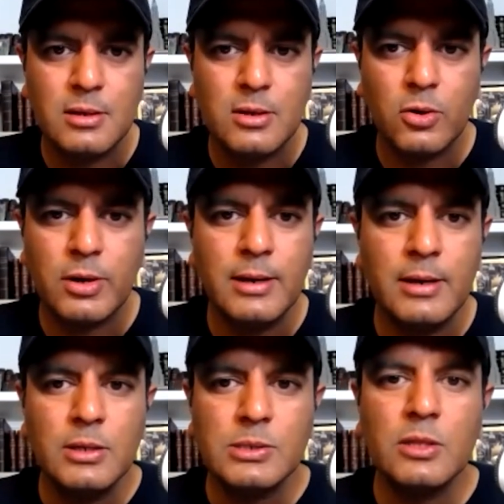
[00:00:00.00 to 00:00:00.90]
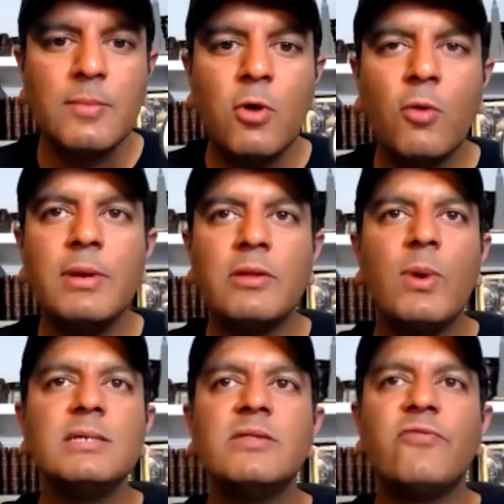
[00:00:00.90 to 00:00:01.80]
Okay. So
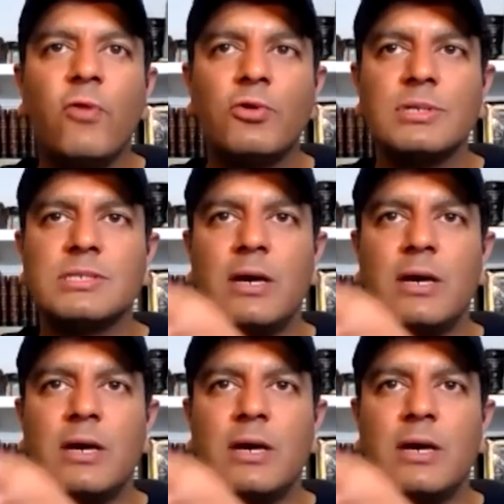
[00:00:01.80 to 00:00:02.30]
where is the focus now?